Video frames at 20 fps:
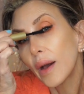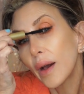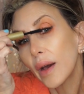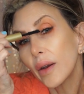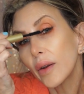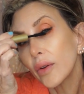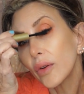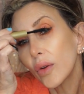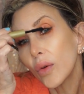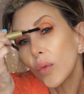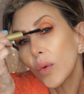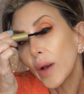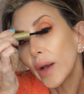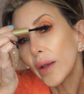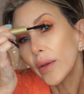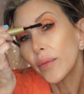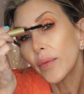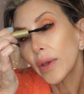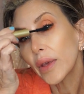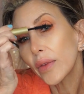I don't know
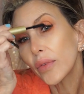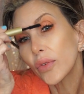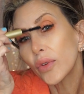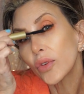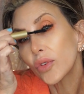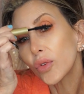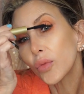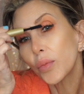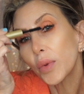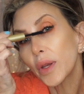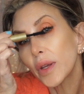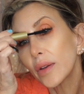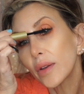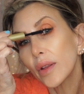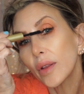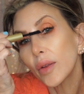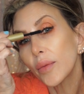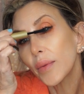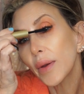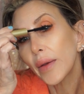why I'm making such a big
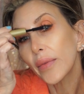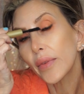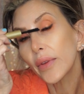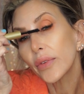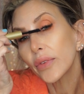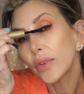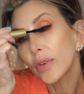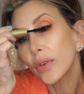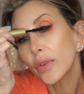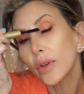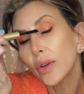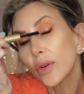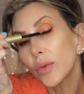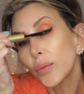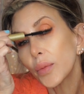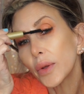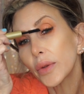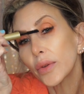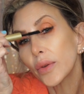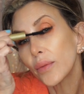deal about this, because I'm going
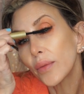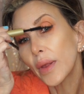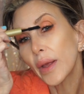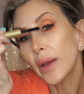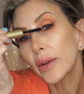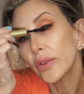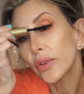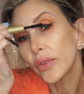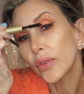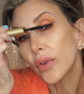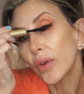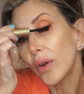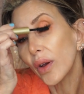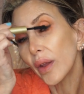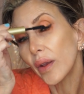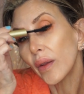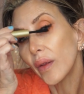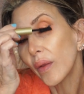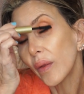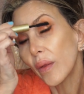to put some lashes
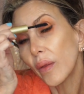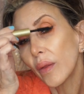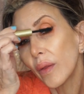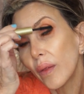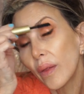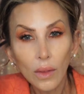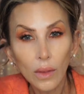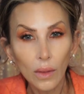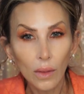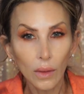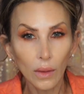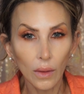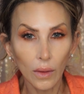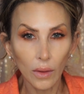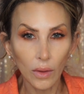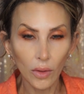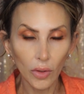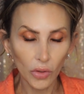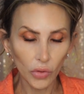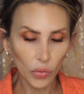on.
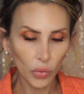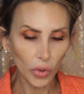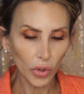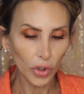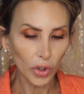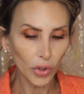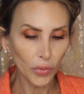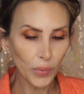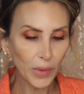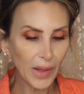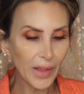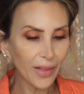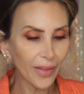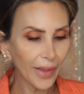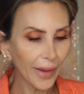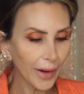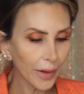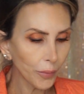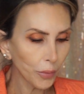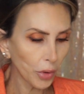Because we're going to be
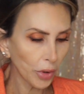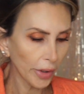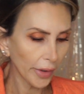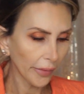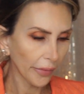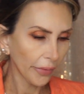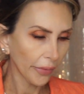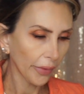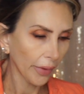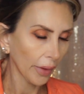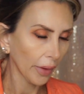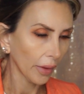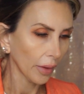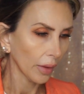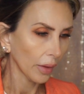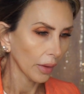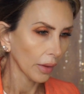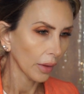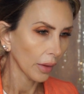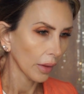glamorous.
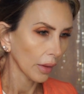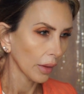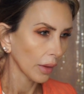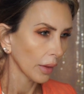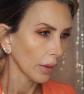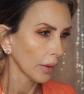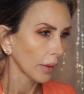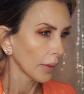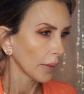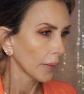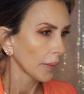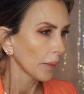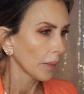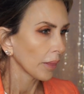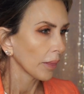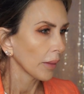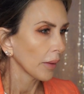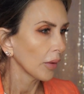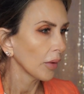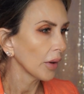
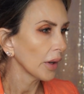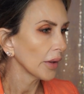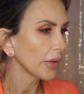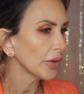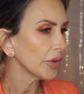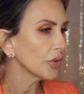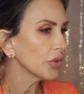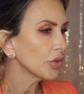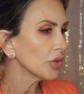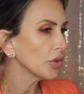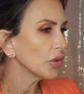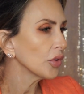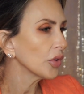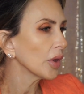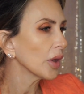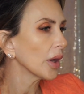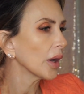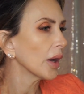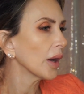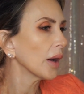Alright, let's do
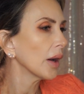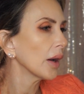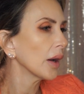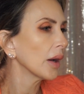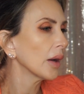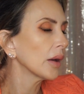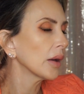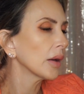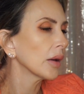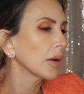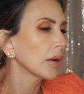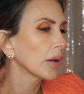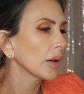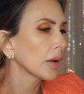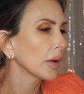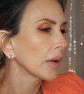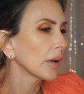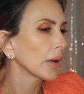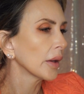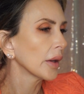the
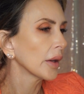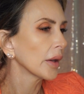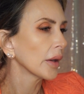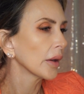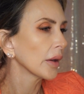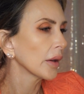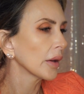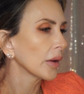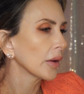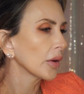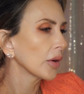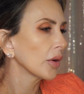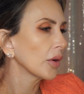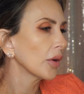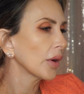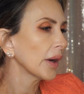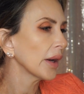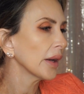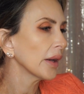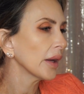
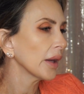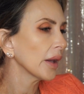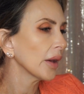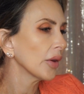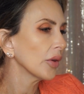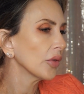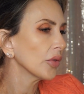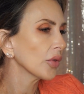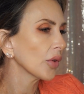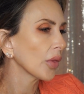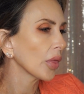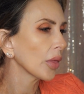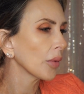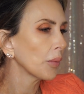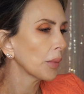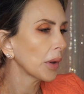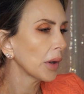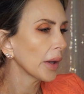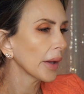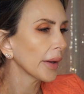Grandiose on the
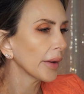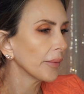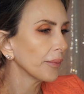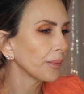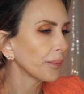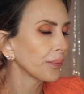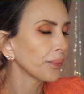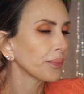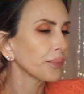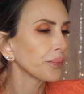bottom.